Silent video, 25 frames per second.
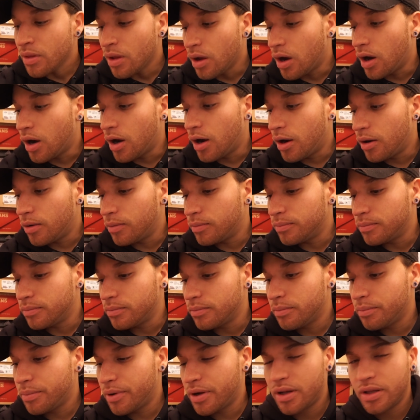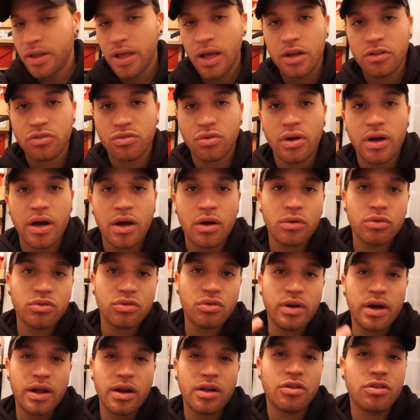But yeah, so I
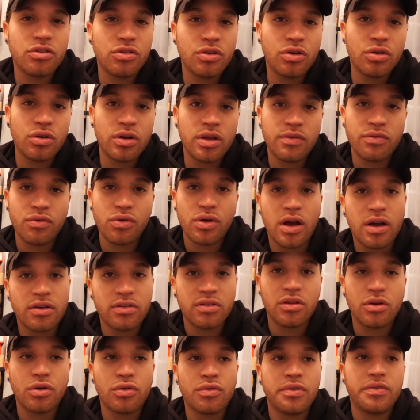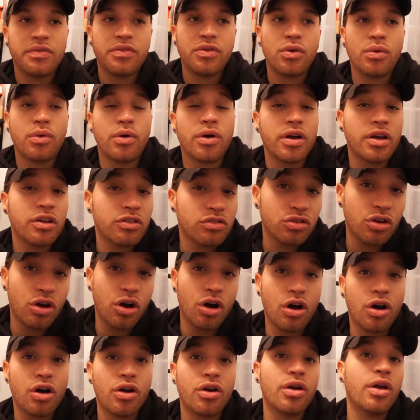also gotta, you know, give you guys a little review on his
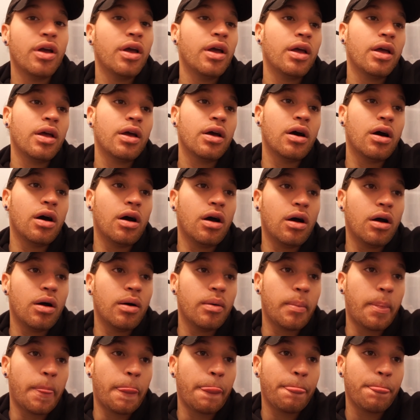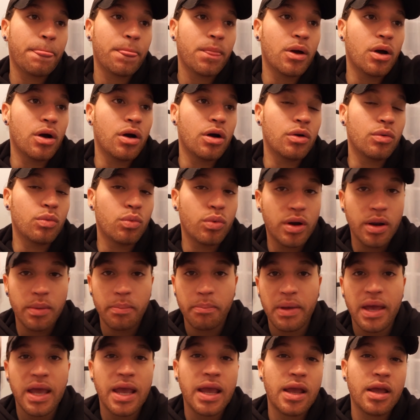car, on what it
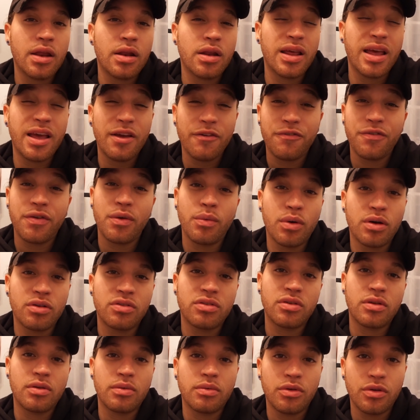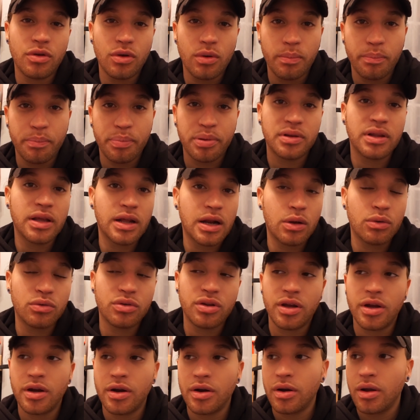made, if he wants to, you know, put that out
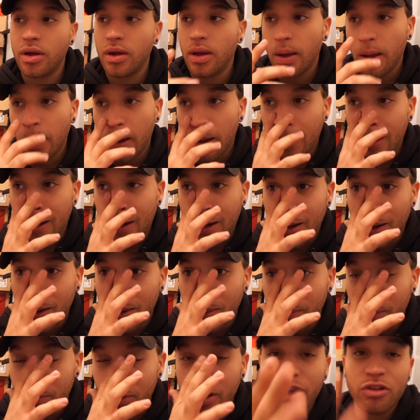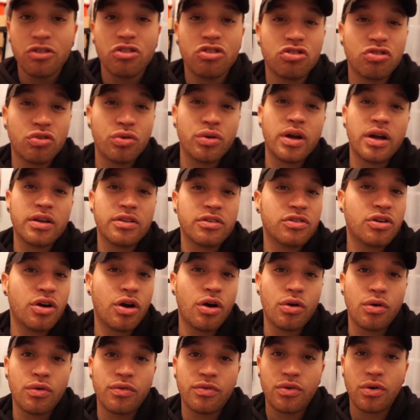there. Yeah, just show you guys the
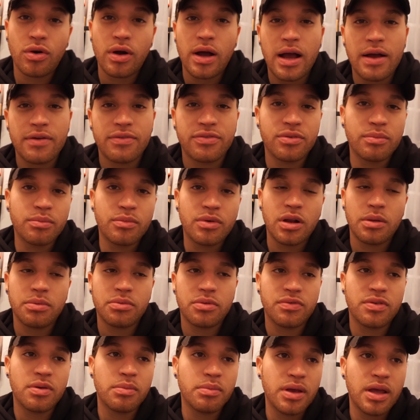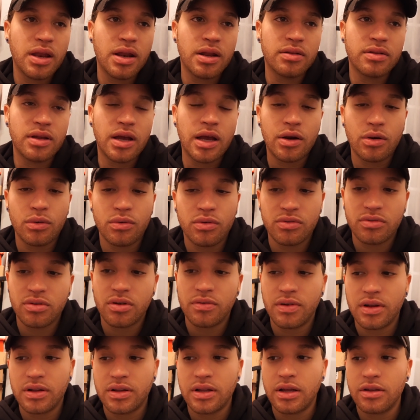car overall. I have some clips of him getting dynoed and
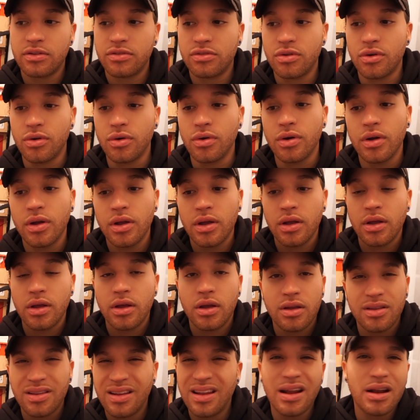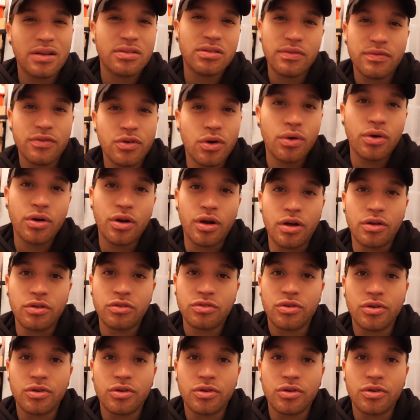stuff like that. So there's a lot of stuff going on.